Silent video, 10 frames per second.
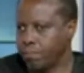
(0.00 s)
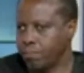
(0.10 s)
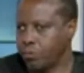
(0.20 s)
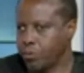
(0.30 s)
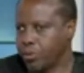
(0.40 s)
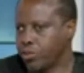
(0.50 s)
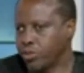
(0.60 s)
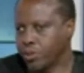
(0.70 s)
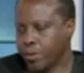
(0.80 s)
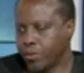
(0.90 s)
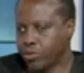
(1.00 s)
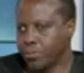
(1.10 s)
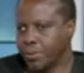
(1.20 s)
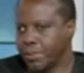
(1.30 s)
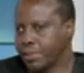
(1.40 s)
We talked about
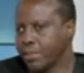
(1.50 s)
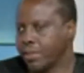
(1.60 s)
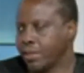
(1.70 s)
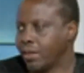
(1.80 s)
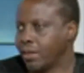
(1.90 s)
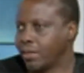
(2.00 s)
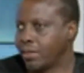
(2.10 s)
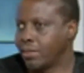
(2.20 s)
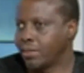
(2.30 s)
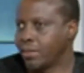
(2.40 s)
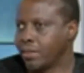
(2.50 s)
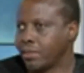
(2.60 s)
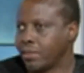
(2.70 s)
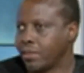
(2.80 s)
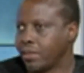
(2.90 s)
turbidity. This
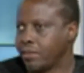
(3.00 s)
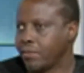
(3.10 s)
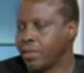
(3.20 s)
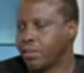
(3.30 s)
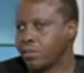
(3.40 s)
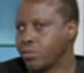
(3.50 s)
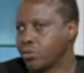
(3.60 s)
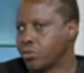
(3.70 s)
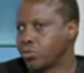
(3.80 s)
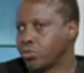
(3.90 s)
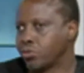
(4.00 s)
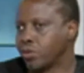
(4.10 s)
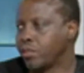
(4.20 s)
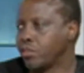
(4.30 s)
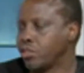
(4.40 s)
is related also to the
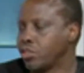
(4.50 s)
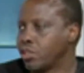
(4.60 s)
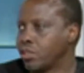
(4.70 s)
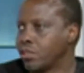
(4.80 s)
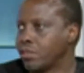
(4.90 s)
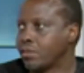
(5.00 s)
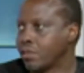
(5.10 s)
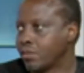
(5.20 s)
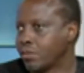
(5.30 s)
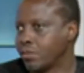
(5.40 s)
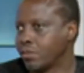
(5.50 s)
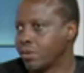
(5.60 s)
SDG 6.